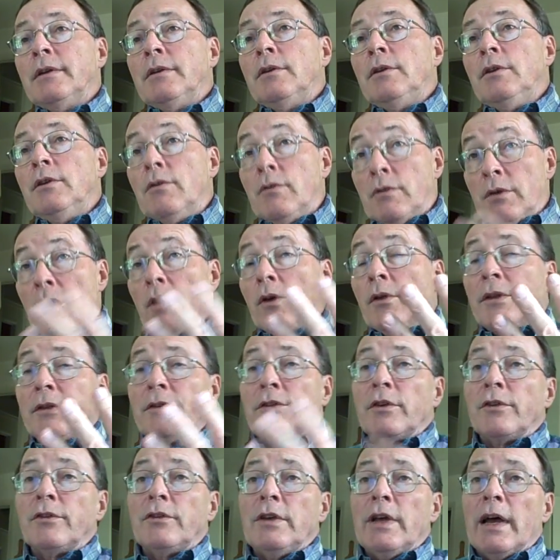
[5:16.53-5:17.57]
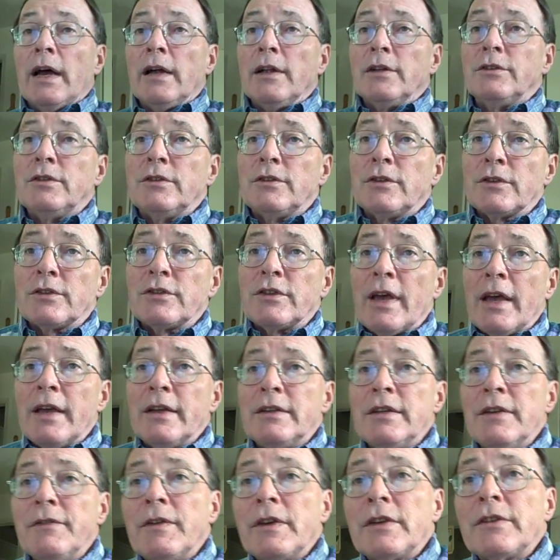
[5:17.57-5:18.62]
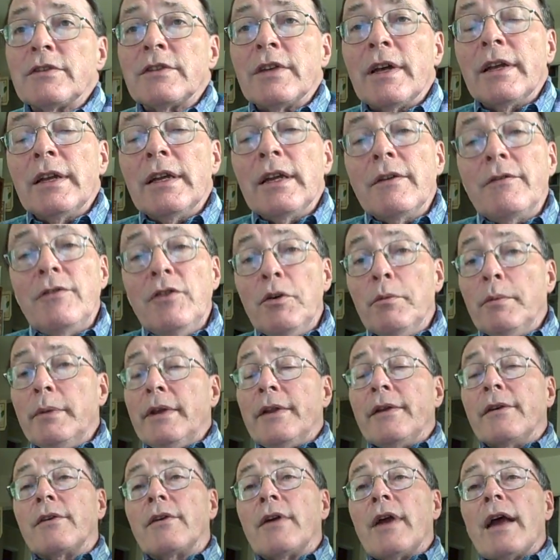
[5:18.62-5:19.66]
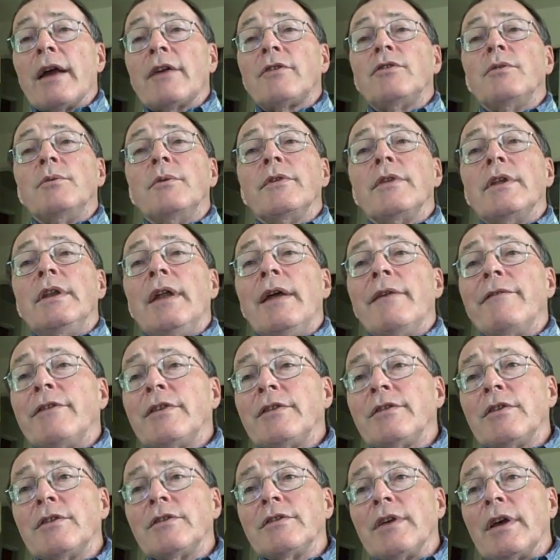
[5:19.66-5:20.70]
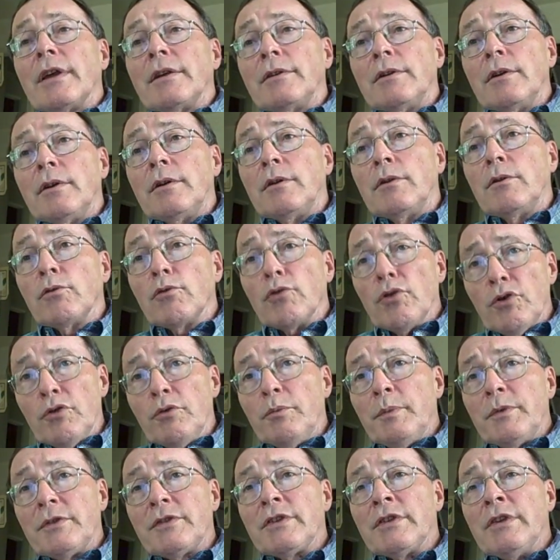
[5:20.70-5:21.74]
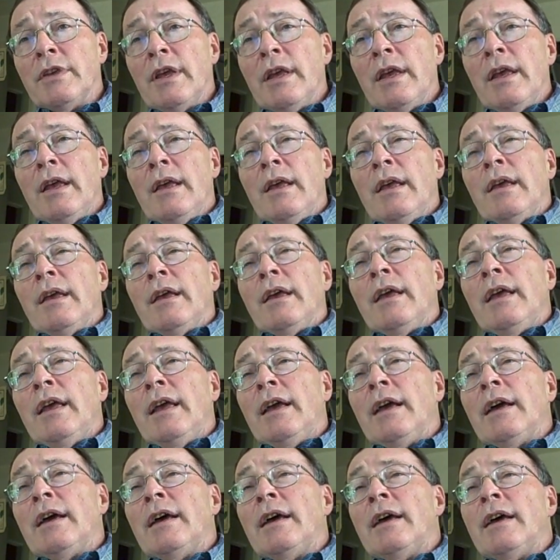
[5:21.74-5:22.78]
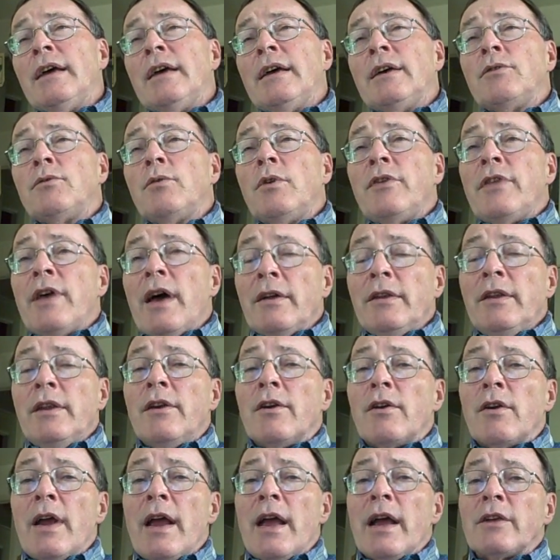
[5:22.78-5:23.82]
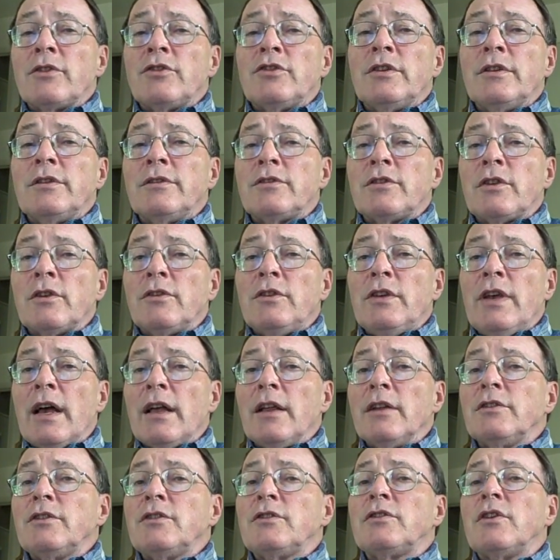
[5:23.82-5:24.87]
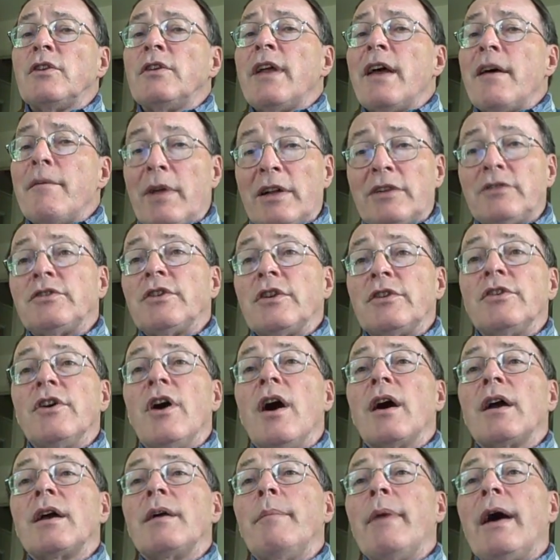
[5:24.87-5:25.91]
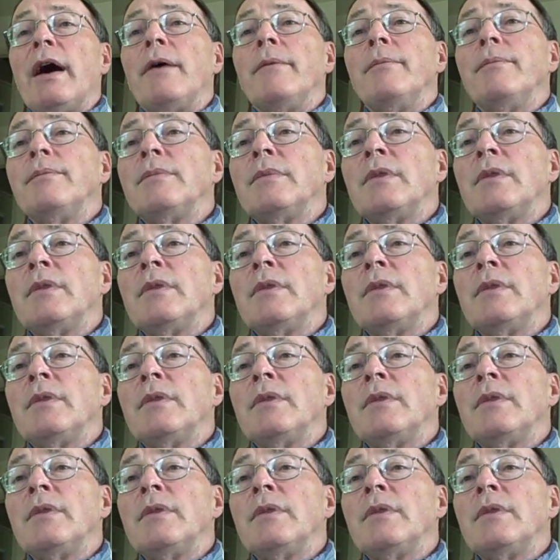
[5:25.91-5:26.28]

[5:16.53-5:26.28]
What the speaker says: You know that sociology is the scientific study of human interaction with an emphasis on groups. And without interaction, sociologists don't have much to talk about.